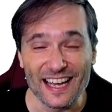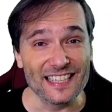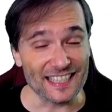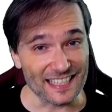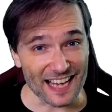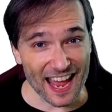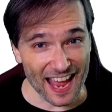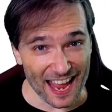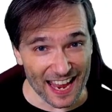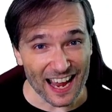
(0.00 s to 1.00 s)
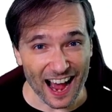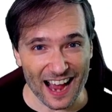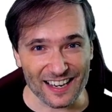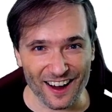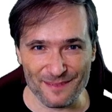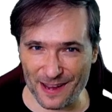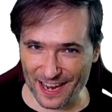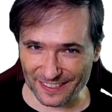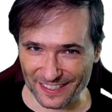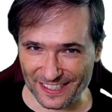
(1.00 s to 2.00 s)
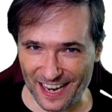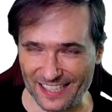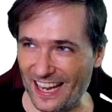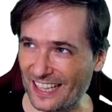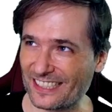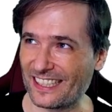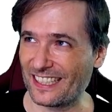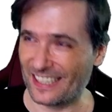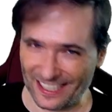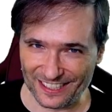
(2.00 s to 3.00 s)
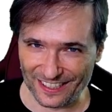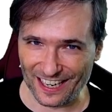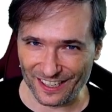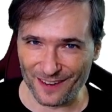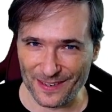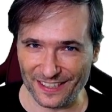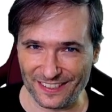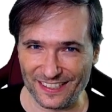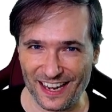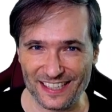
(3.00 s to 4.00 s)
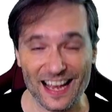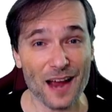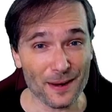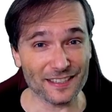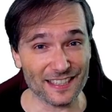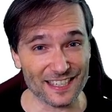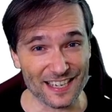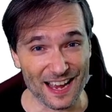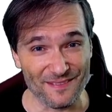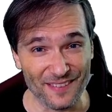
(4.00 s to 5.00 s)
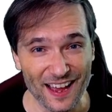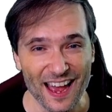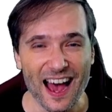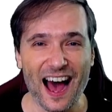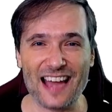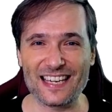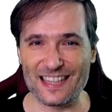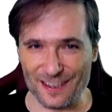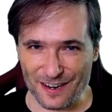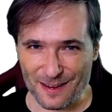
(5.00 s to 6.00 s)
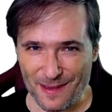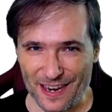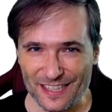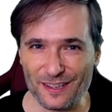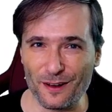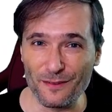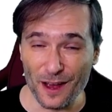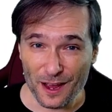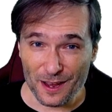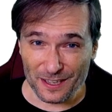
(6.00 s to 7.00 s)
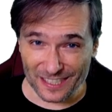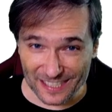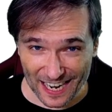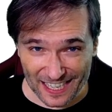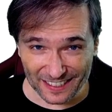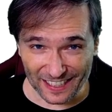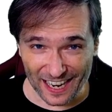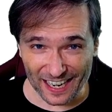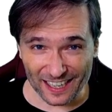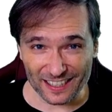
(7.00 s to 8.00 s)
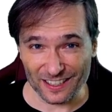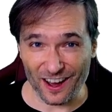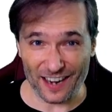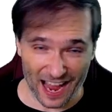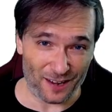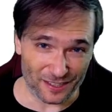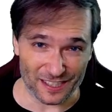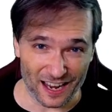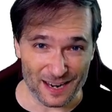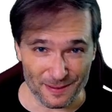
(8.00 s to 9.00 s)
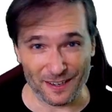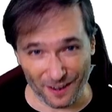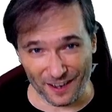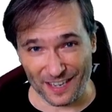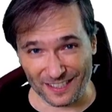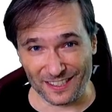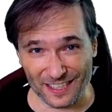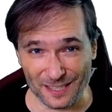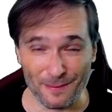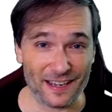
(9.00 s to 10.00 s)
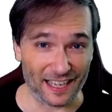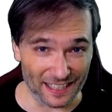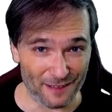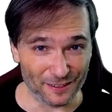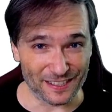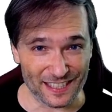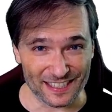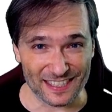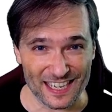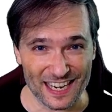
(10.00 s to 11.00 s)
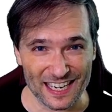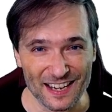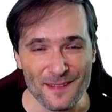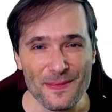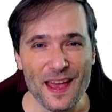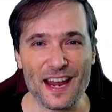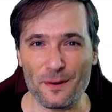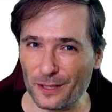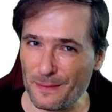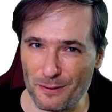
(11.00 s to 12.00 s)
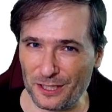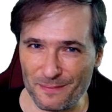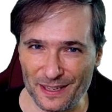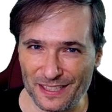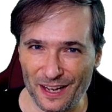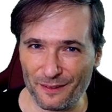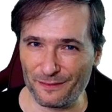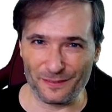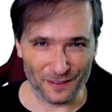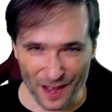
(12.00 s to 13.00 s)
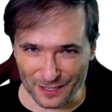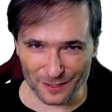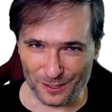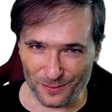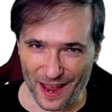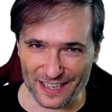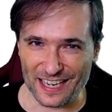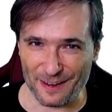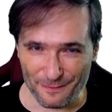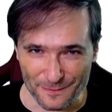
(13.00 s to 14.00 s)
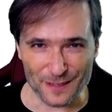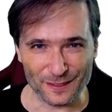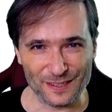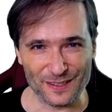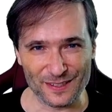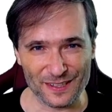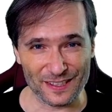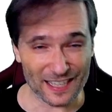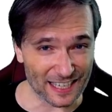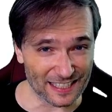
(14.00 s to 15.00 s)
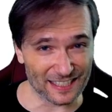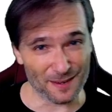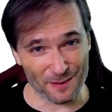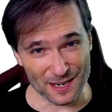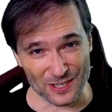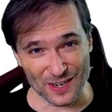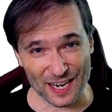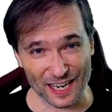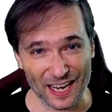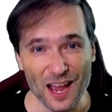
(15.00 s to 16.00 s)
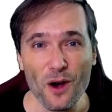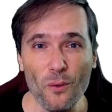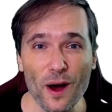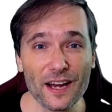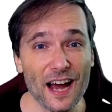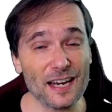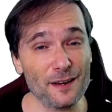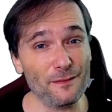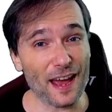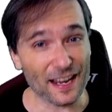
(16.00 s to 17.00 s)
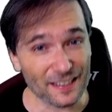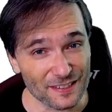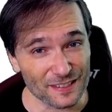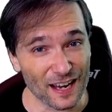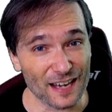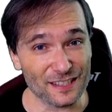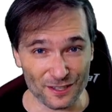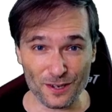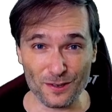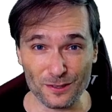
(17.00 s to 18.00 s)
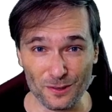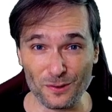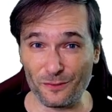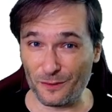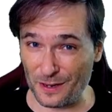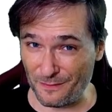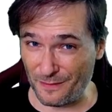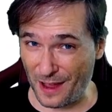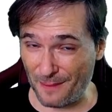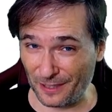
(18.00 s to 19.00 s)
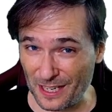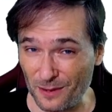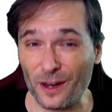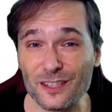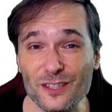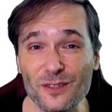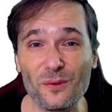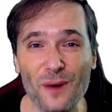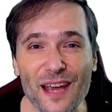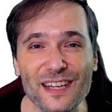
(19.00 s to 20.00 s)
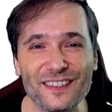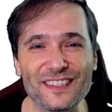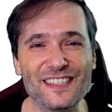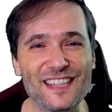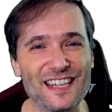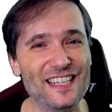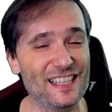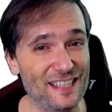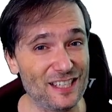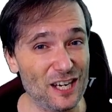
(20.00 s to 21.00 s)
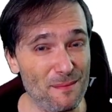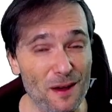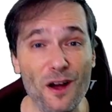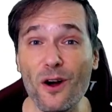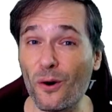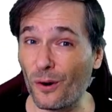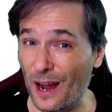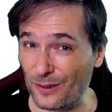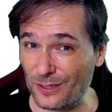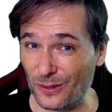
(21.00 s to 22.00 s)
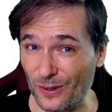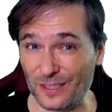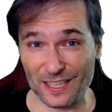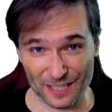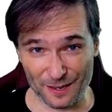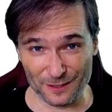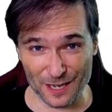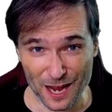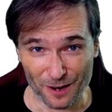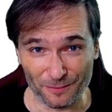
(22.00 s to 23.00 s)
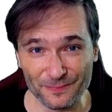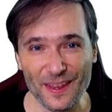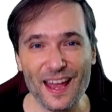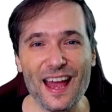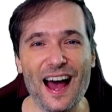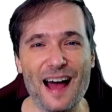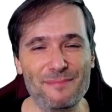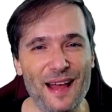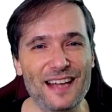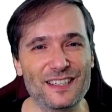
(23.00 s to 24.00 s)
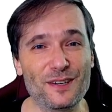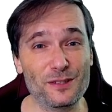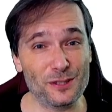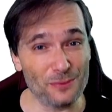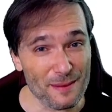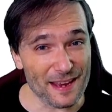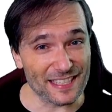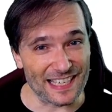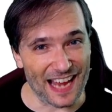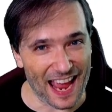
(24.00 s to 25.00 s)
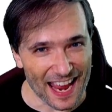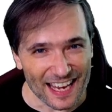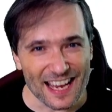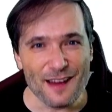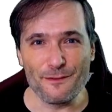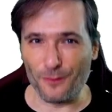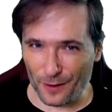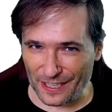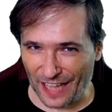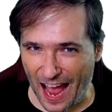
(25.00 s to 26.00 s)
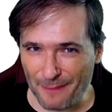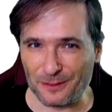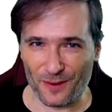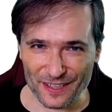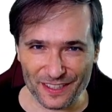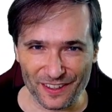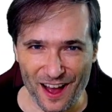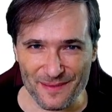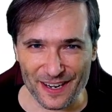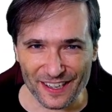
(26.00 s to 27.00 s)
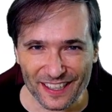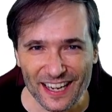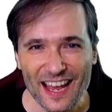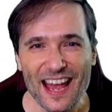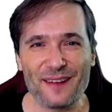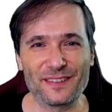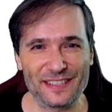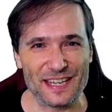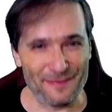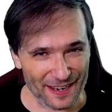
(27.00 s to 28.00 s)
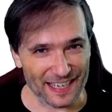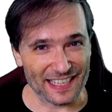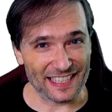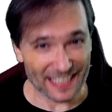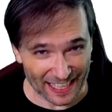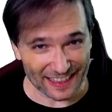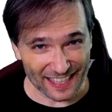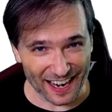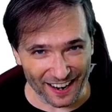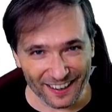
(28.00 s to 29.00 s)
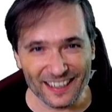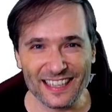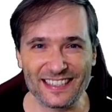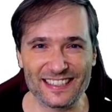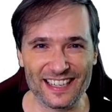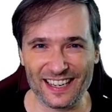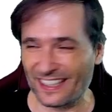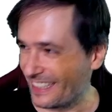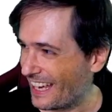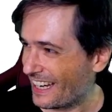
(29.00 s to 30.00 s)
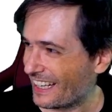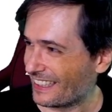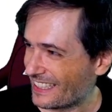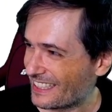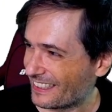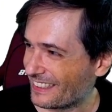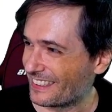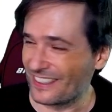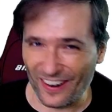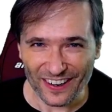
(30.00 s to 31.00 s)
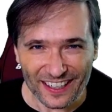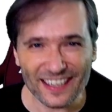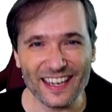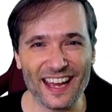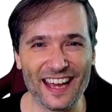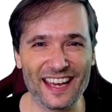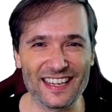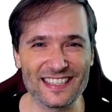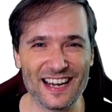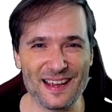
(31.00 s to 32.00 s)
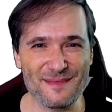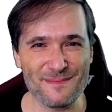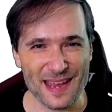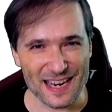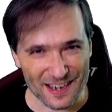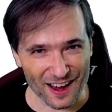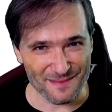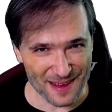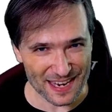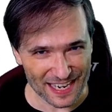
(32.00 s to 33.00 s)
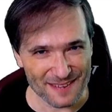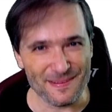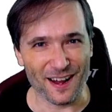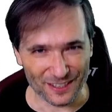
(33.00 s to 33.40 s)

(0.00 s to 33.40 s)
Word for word: Today, I got my exercise. Actually, yesterday, I got my exercise. I went to the gym. I did 30 minutes of cycling, not outside, but on an exercise bike at level 16 and I really pushed myself. Lots of sweat and I feel so good. Then I did some weight training. What kind of exercise do you do, Freedom Family? What's your regular session at the gym or outdoors? I'd love to know. I plan to go swimming today, 40 laps, one kilometer. We'll see if I can get there. It's uh, getting a little dark and I may not make it, but I'll